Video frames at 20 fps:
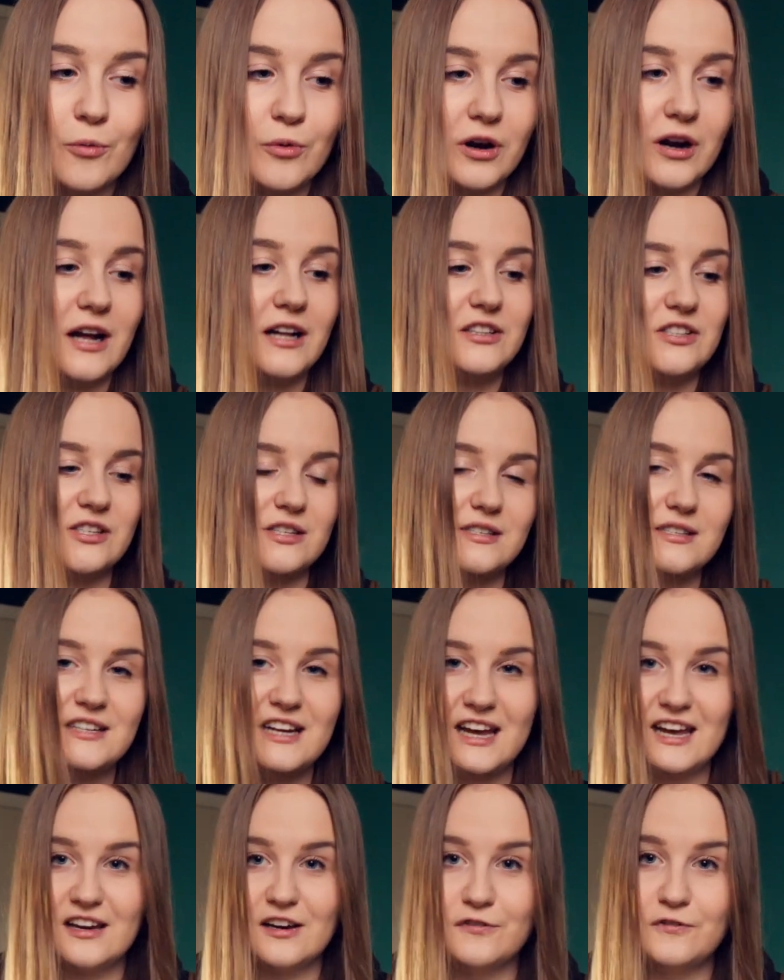where I'll just
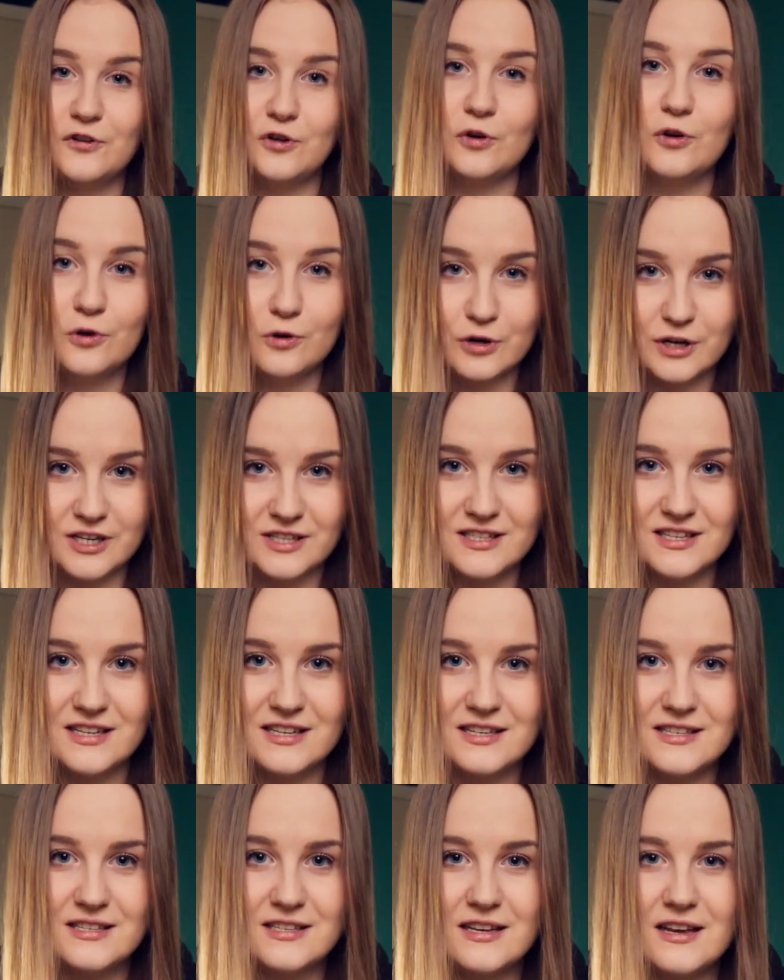take a few
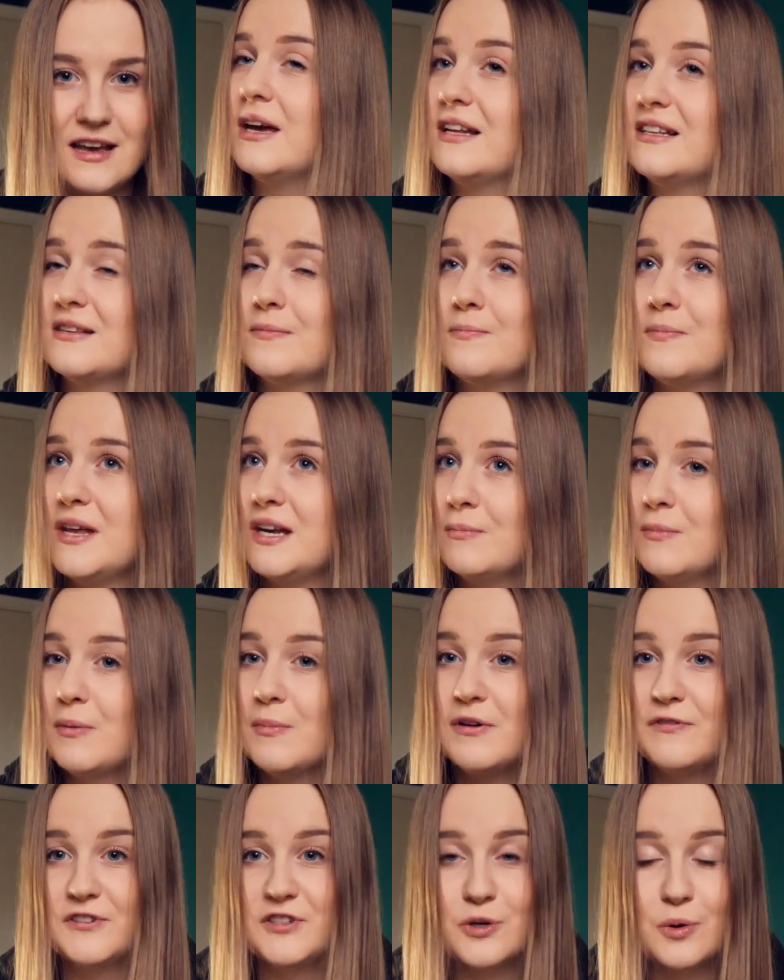courses. It's a minimum
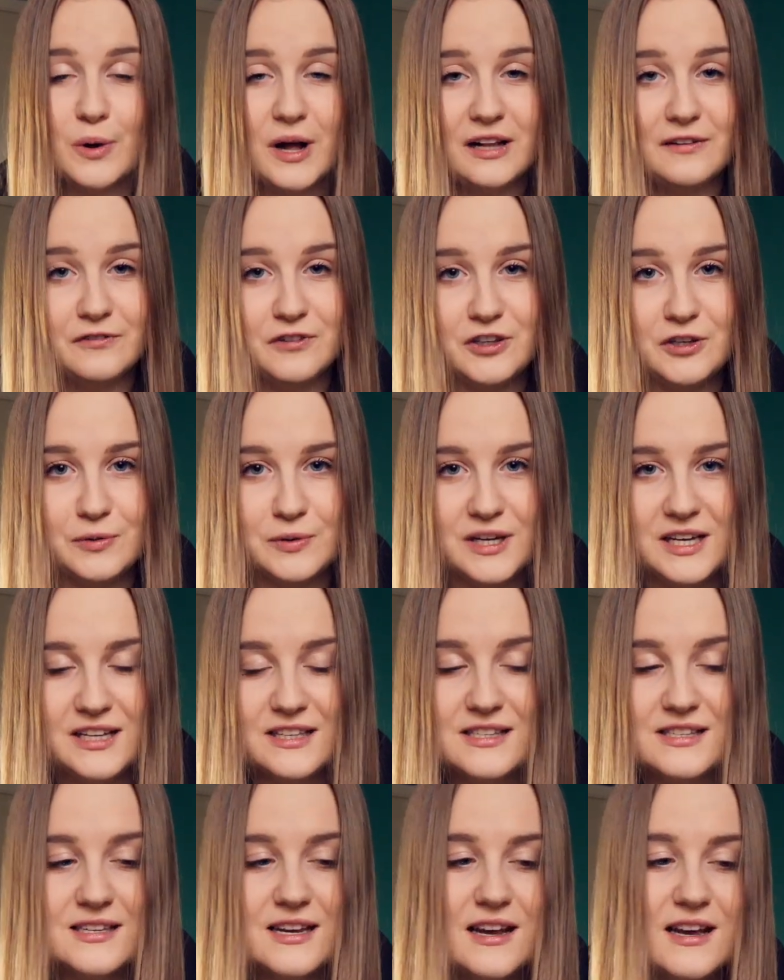of twelve
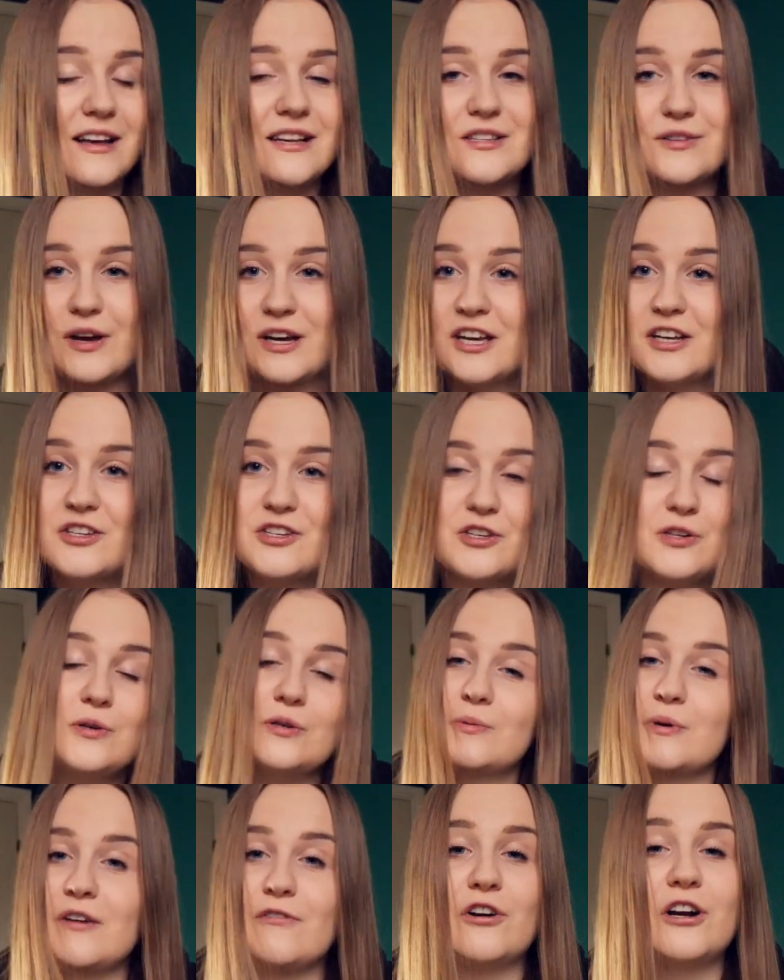units, so I can
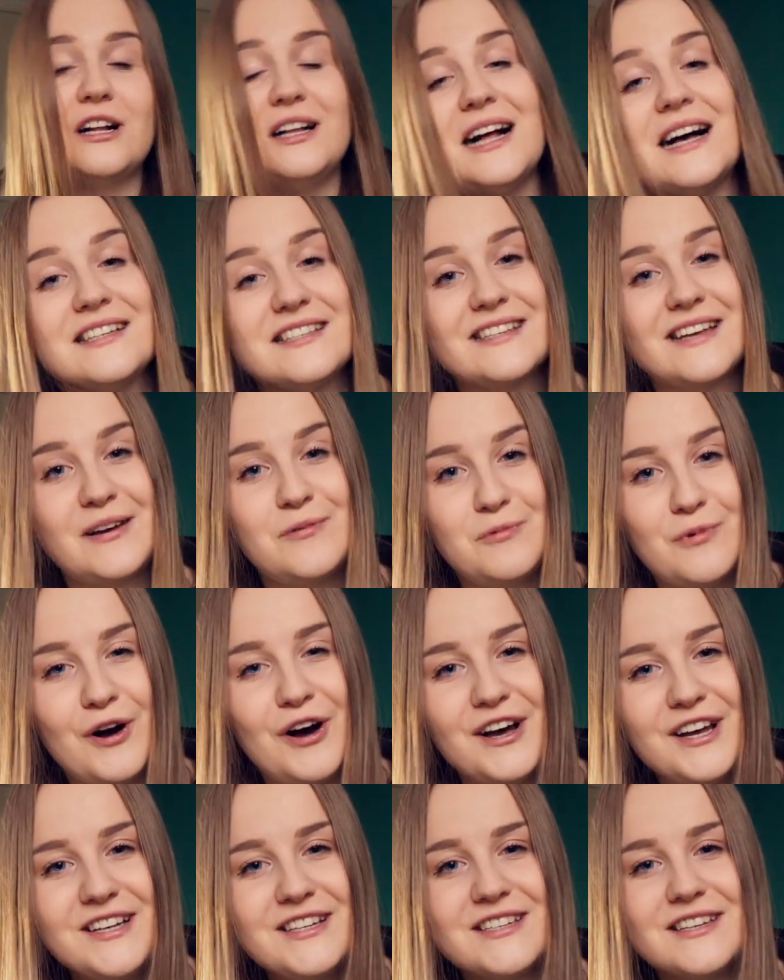choose whatever classes I
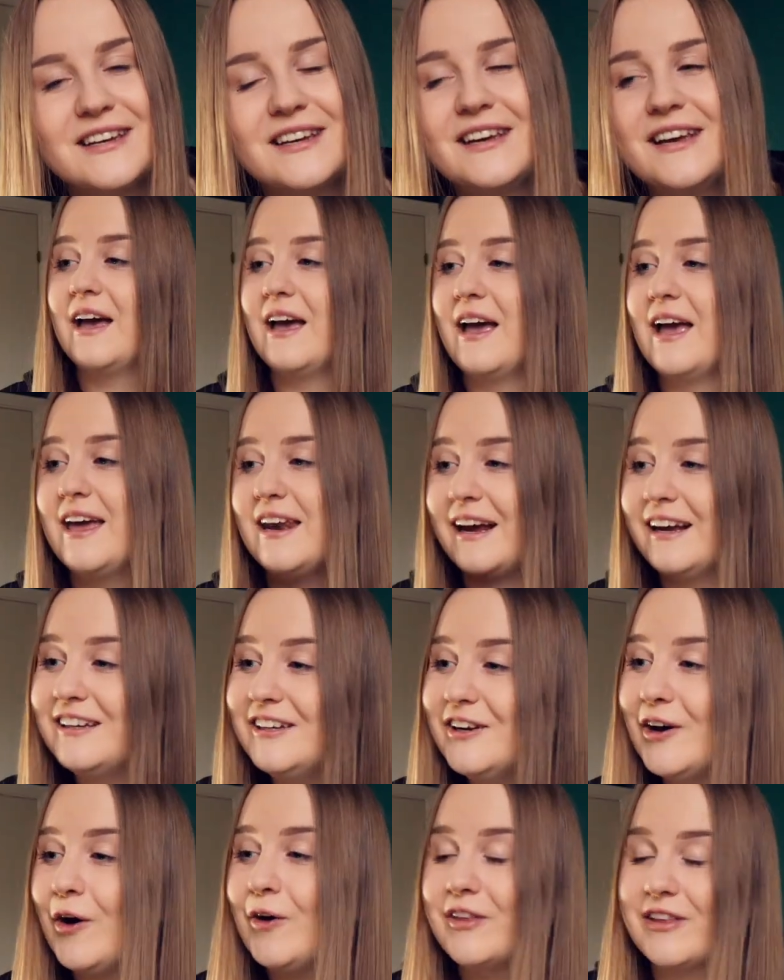want. And I
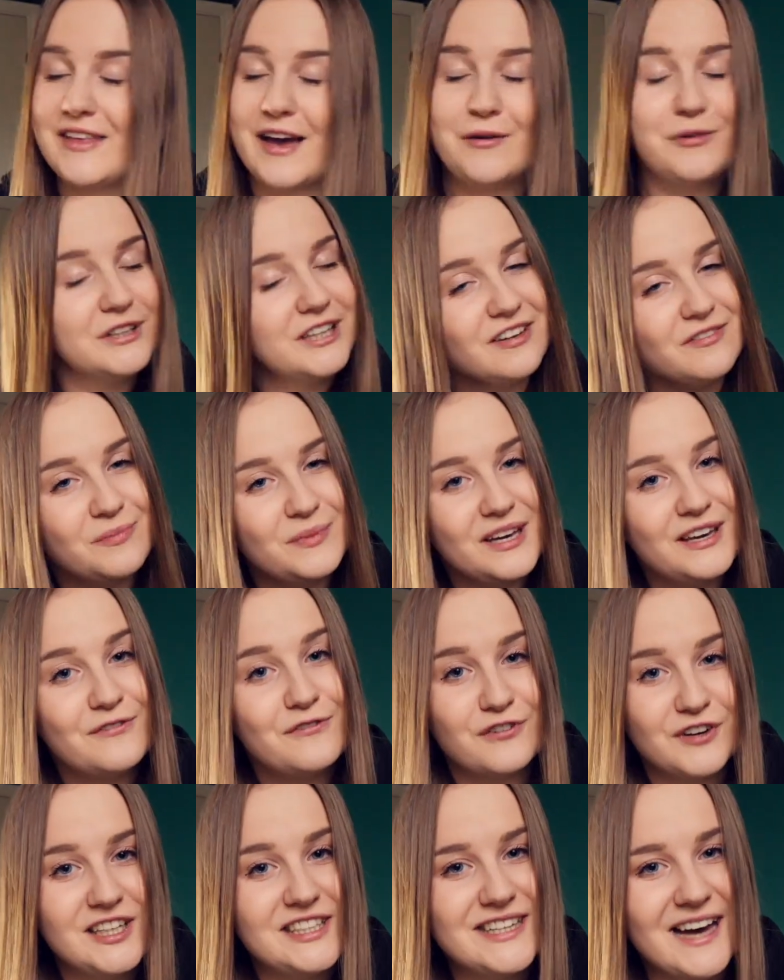know that that will give me
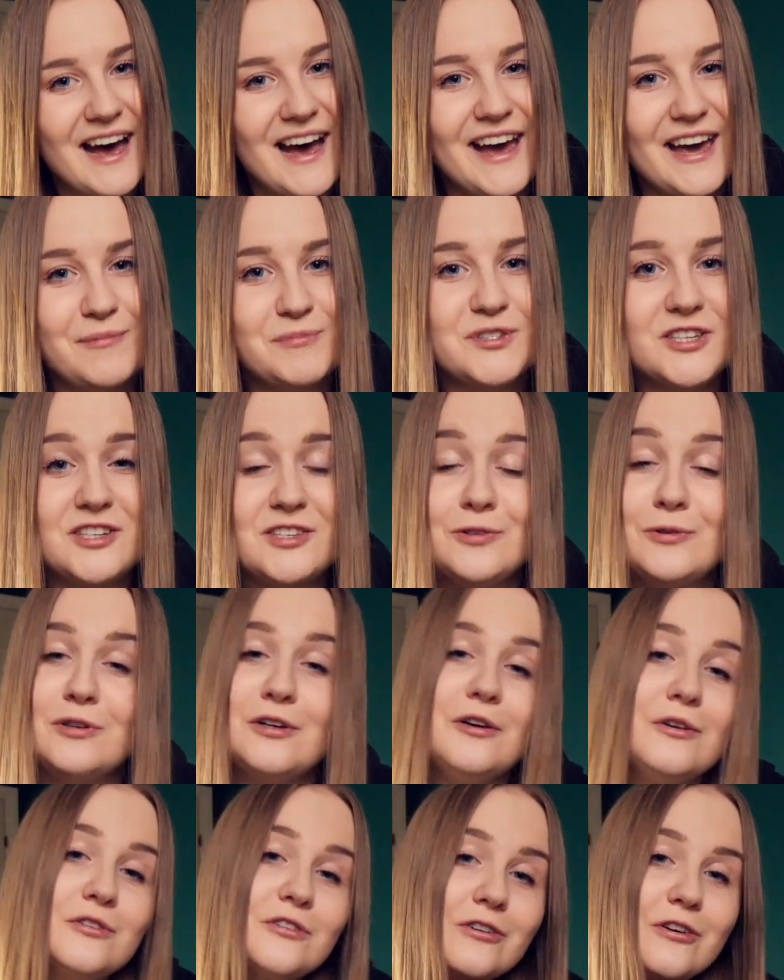free time to do
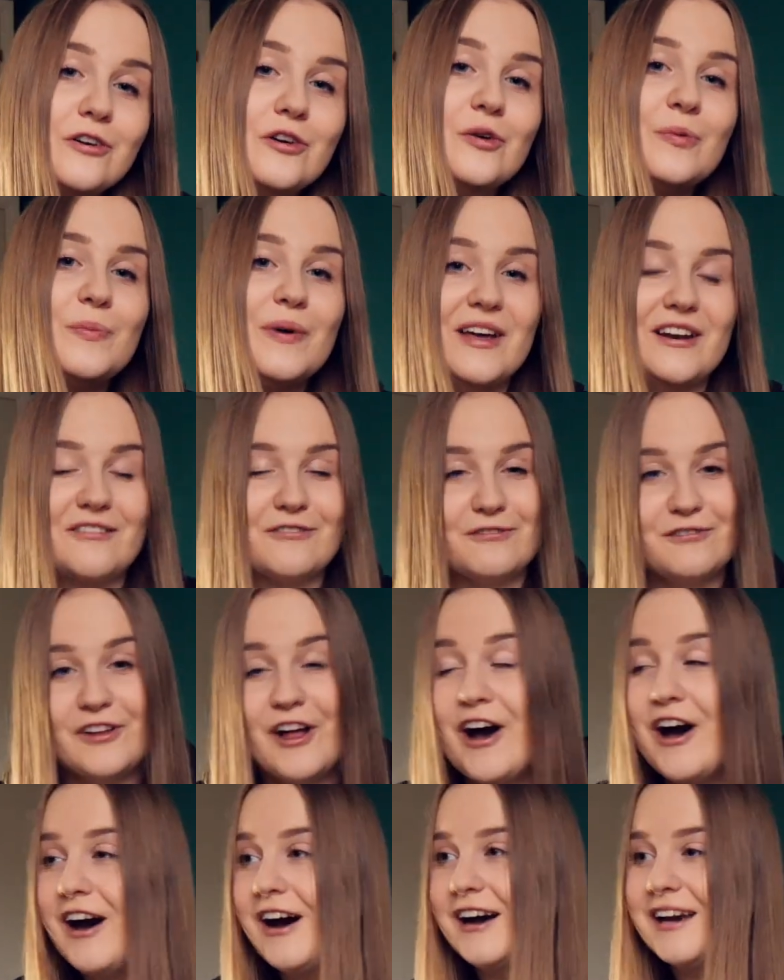YouTube and
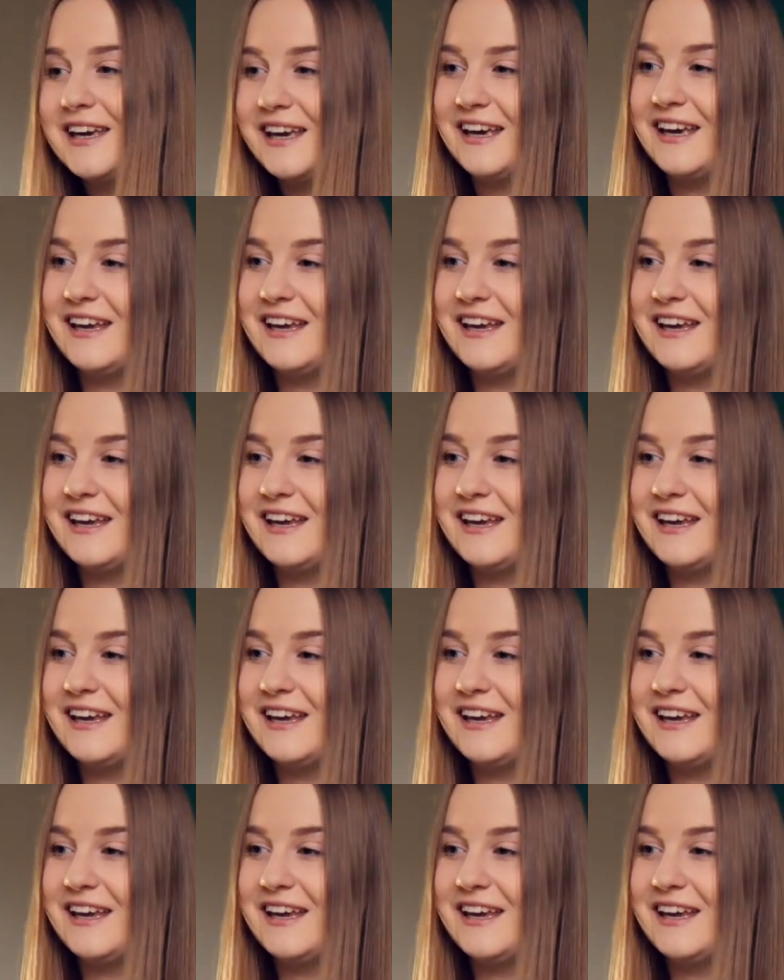vlog